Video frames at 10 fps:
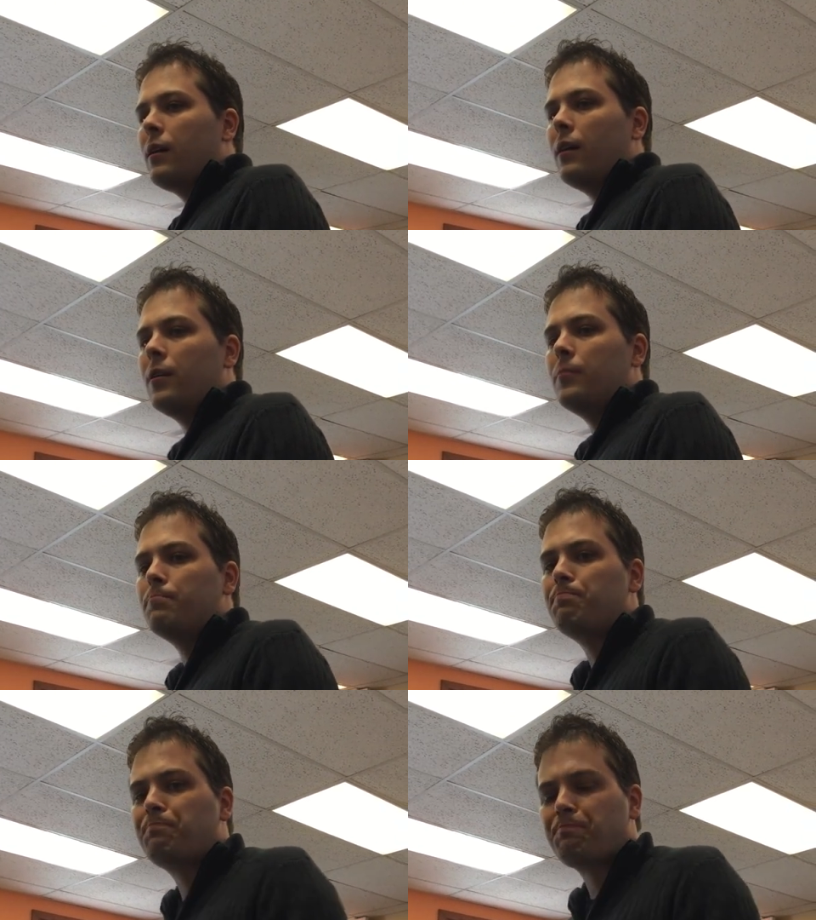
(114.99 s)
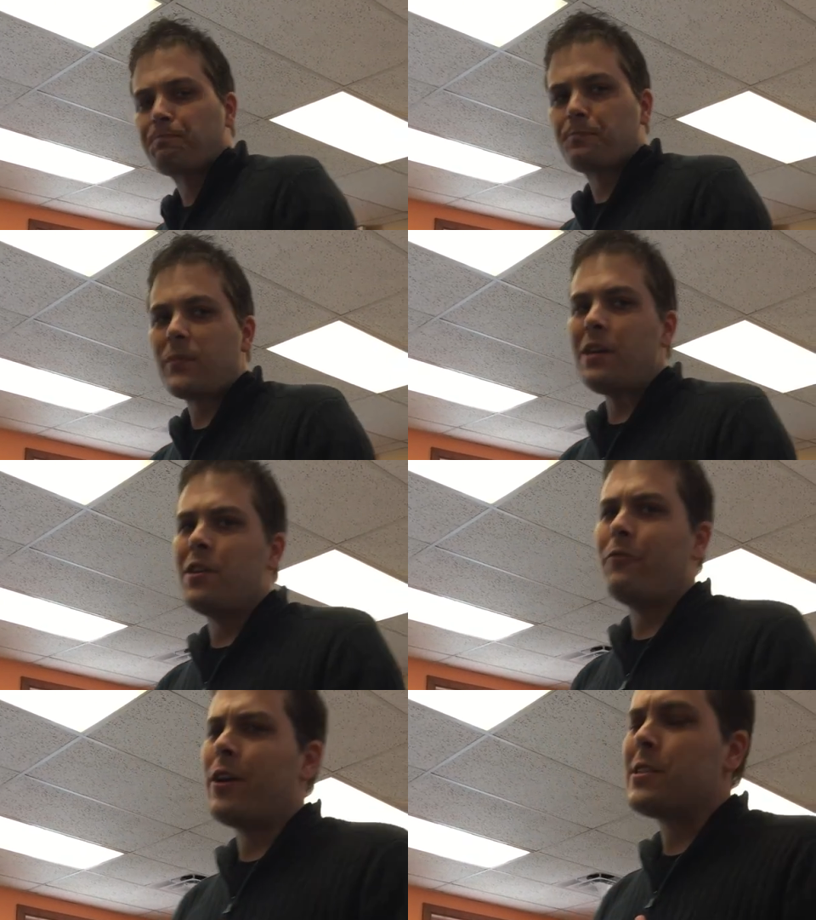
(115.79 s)
In
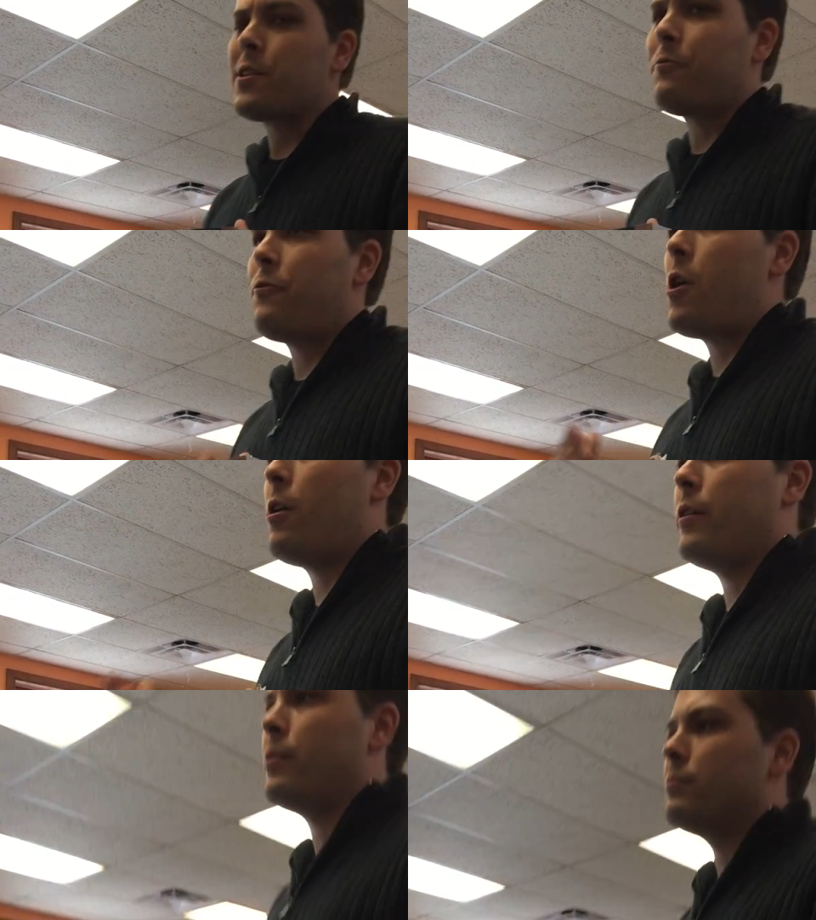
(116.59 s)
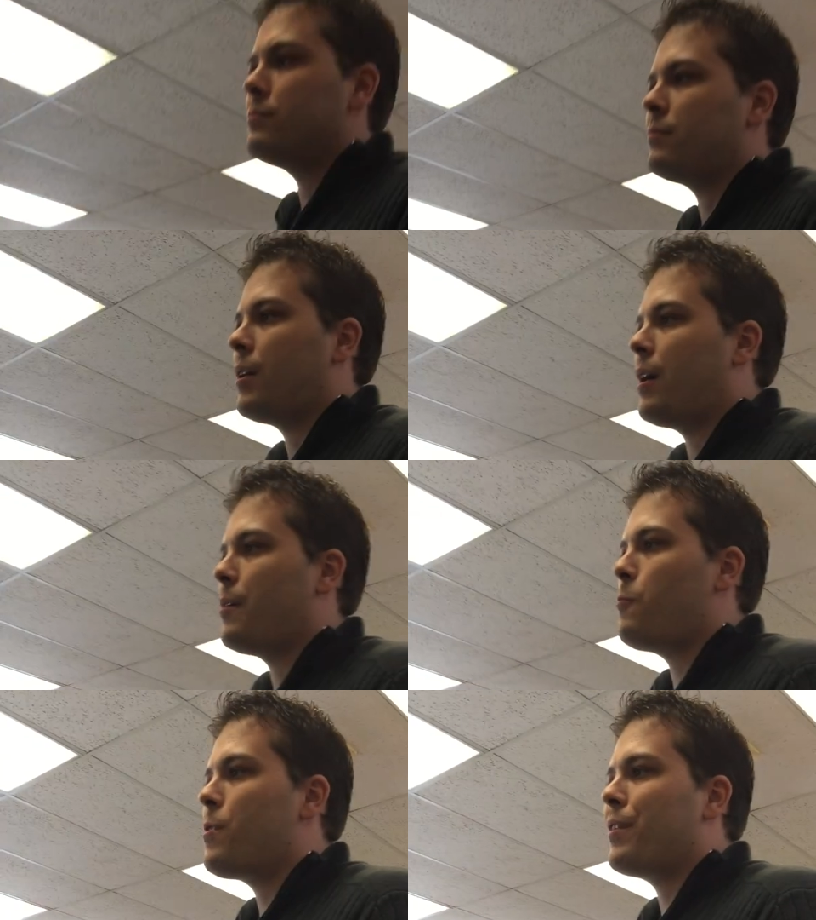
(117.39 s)
Events of the Fallen,
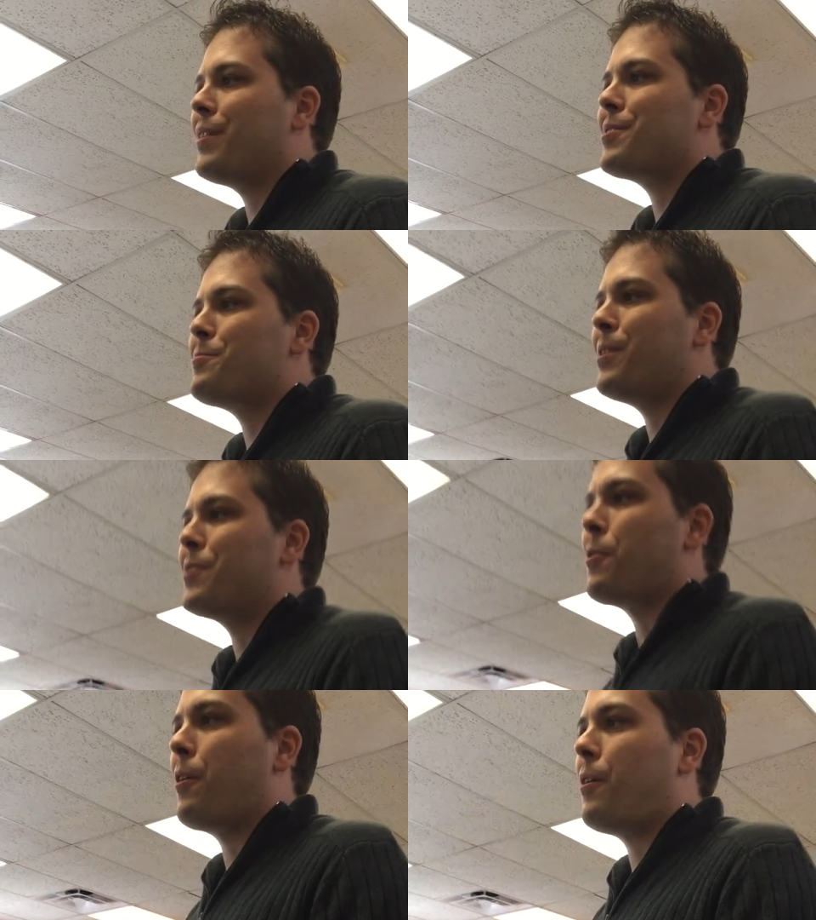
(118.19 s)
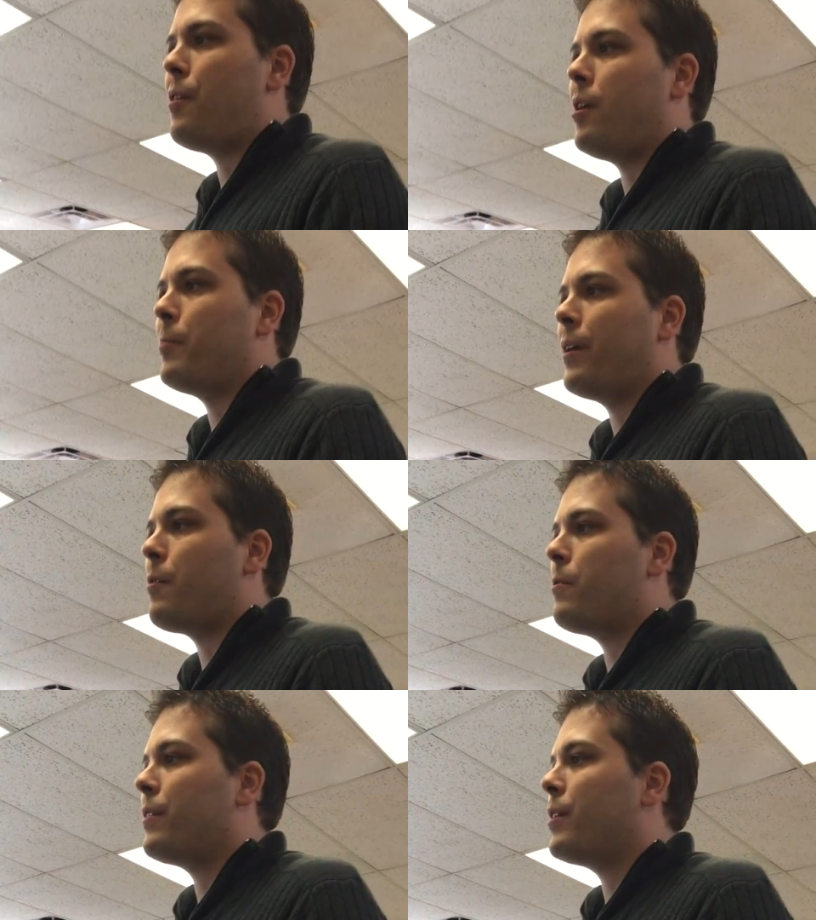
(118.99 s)
I wanted it to be a dark comedy.
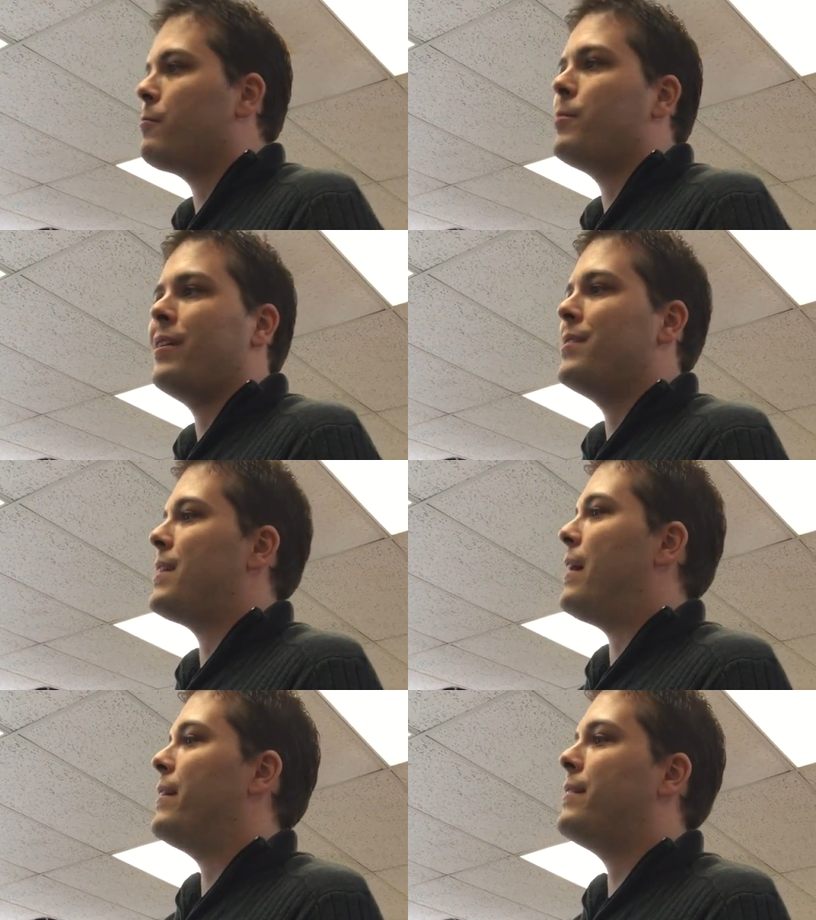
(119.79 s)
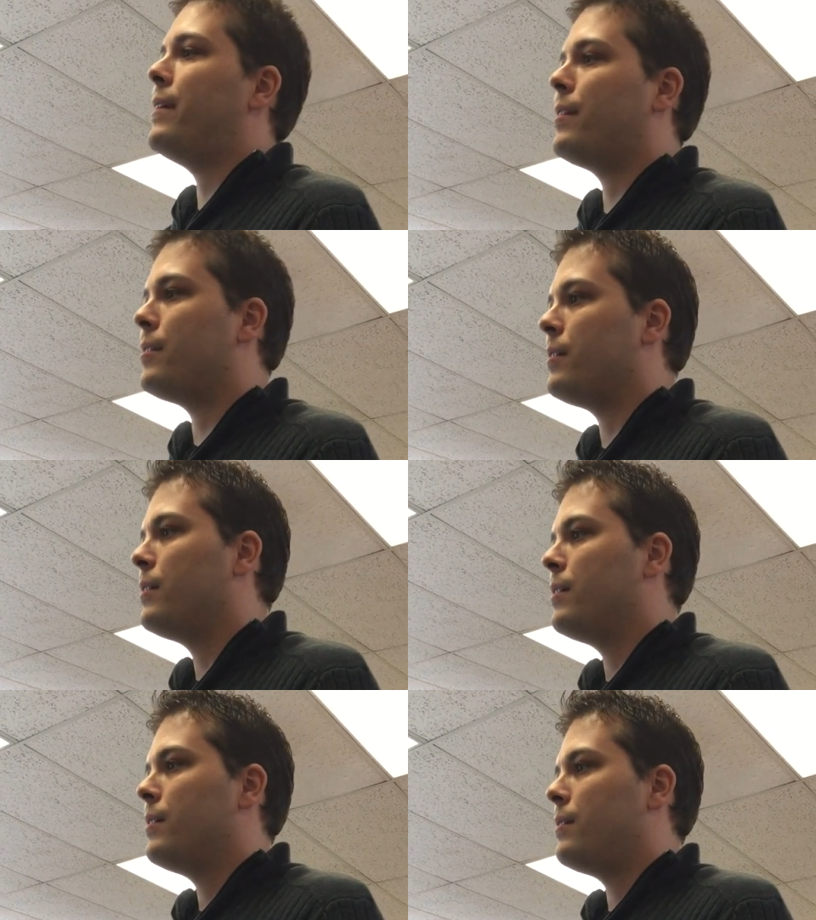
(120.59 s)
I wanted everybody to die at the end.
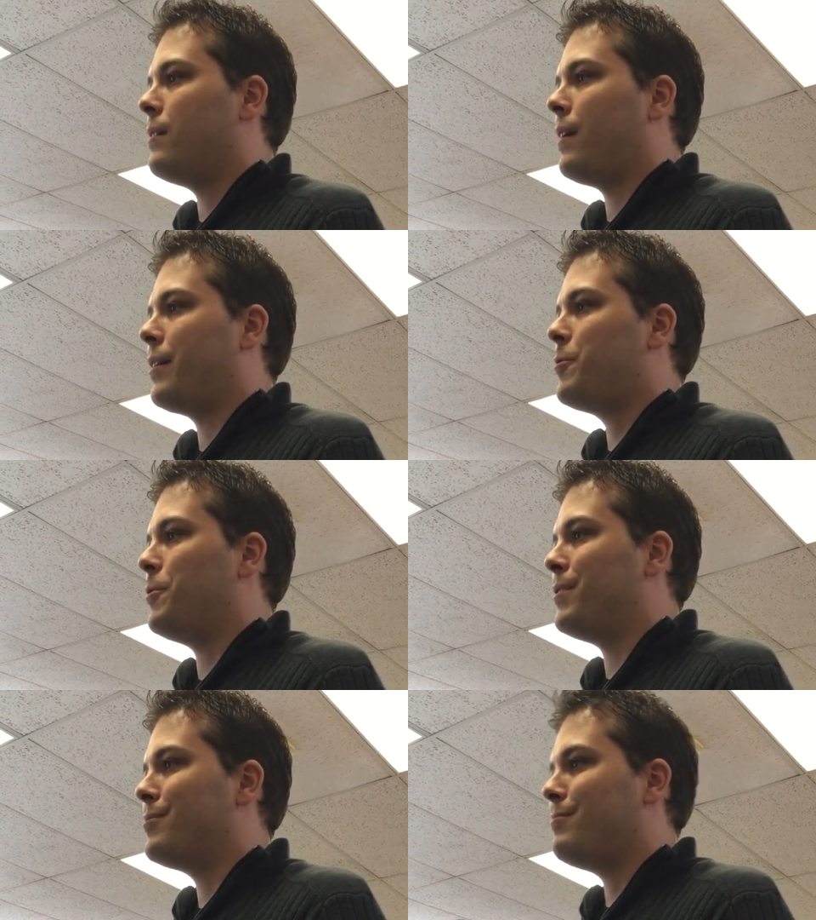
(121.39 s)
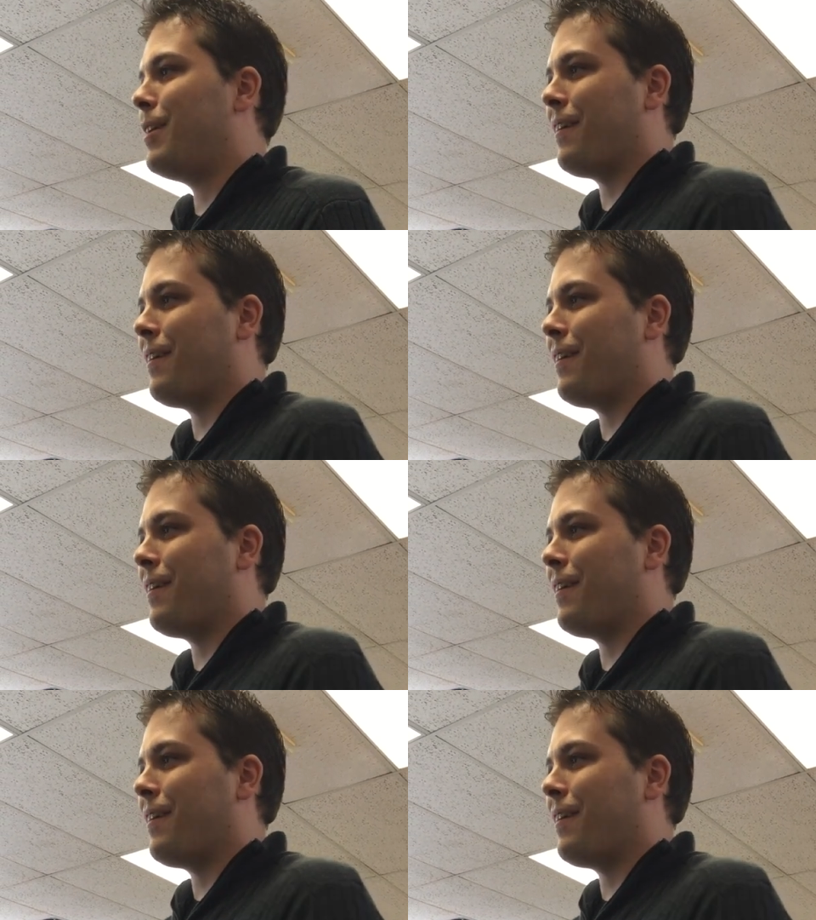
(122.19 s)
And I couldn't.